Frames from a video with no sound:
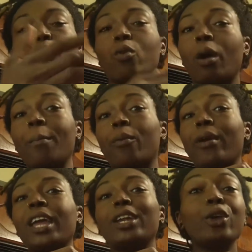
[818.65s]
who are
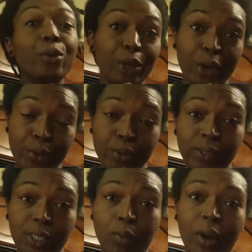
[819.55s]
brand new
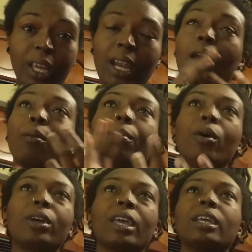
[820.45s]
to working out,
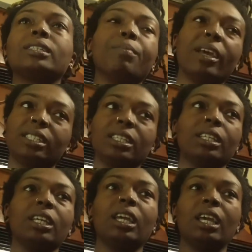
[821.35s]
bulking is
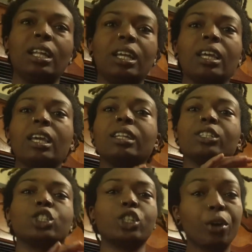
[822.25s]
basically eating in a
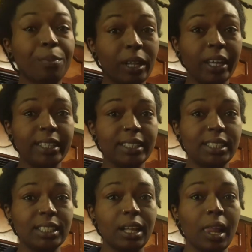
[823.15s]

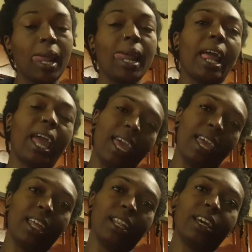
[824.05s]
surplus,
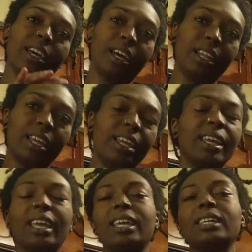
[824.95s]
and
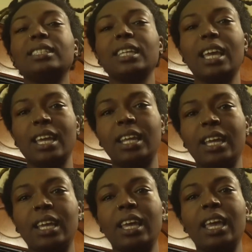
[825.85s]
cutting is
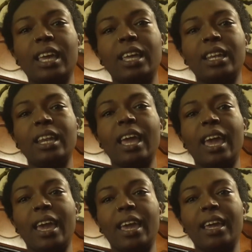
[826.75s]
eating in
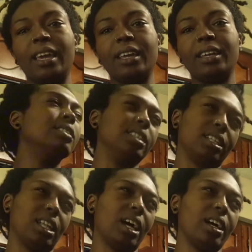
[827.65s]
a
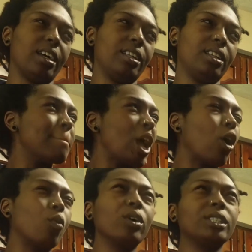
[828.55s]
decline.
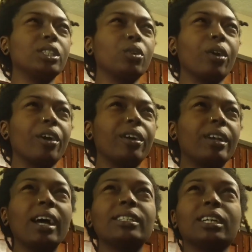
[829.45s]
Or what's the word?
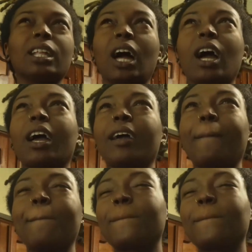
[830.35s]
Not decline.